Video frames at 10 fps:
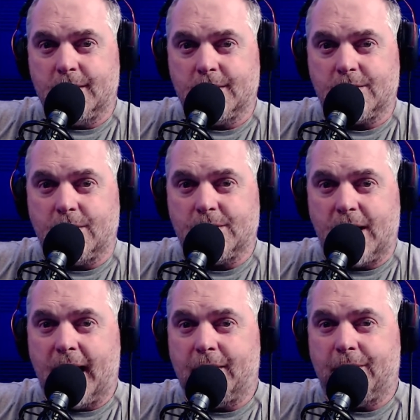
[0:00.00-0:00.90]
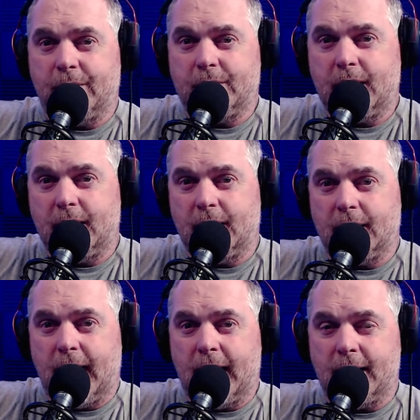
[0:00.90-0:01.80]
So it's eight fifteen
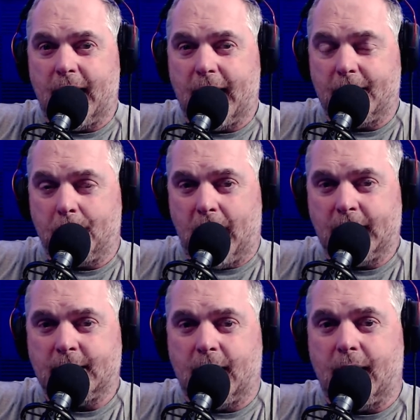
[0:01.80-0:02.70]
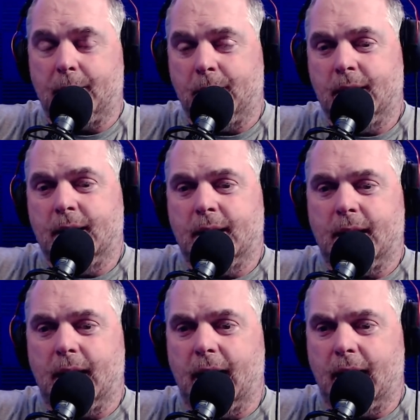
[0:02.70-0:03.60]
at night my time,
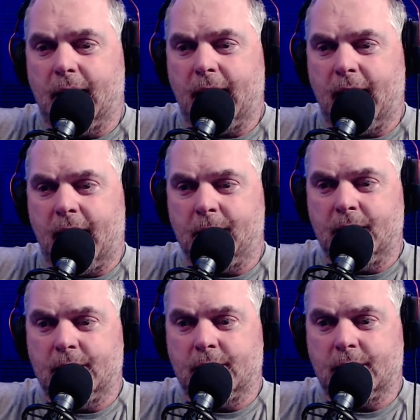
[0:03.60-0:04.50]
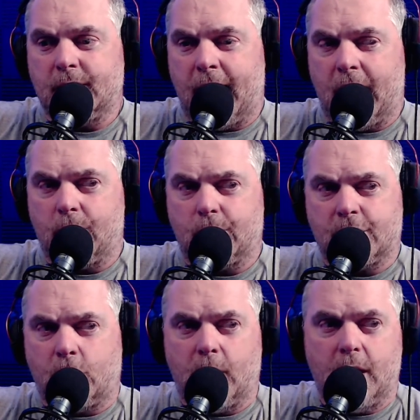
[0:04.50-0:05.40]
uh, and I'm in hour
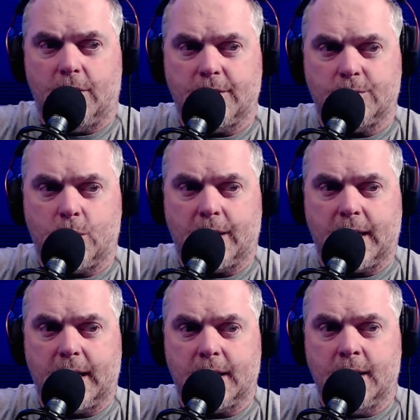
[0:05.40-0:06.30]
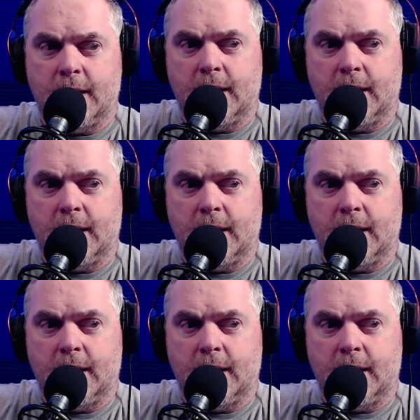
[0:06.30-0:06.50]
twelve of working.